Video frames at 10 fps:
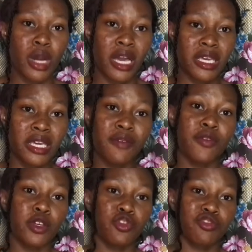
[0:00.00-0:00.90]
you can
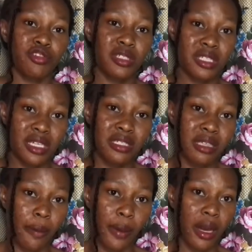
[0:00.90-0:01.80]
give a trusted
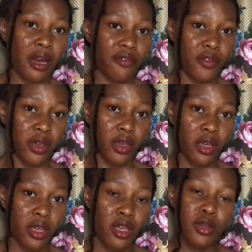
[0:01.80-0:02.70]
cyber cafe,
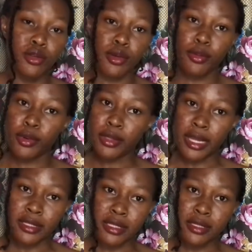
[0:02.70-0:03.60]
someone
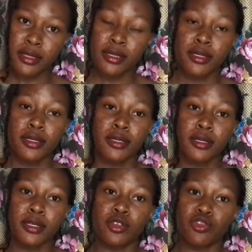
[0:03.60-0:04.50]
that
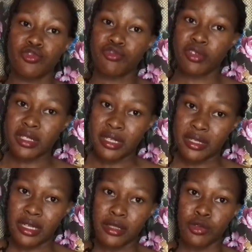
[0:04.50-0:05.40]
is
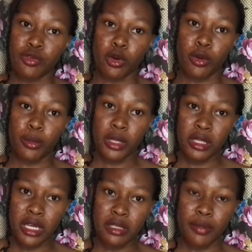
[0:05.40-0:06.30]
trusted and is
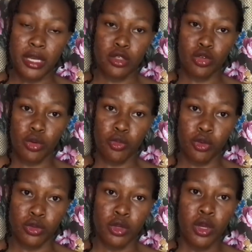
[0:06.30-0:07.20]
recommended by
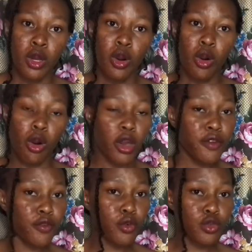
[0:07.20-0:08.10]
someone. Or
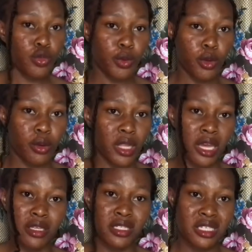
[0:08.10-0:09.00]
if you want to pay
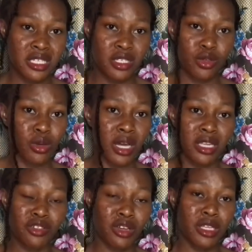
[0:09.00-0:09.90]
online, is you
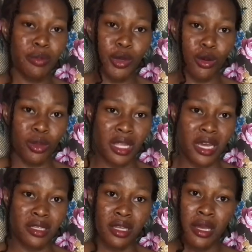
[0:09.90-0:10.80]
can actually pay
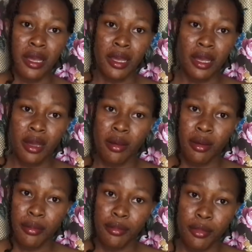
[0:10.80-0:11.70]
online.
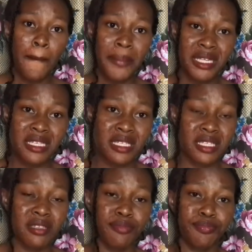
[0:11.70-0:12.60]
Please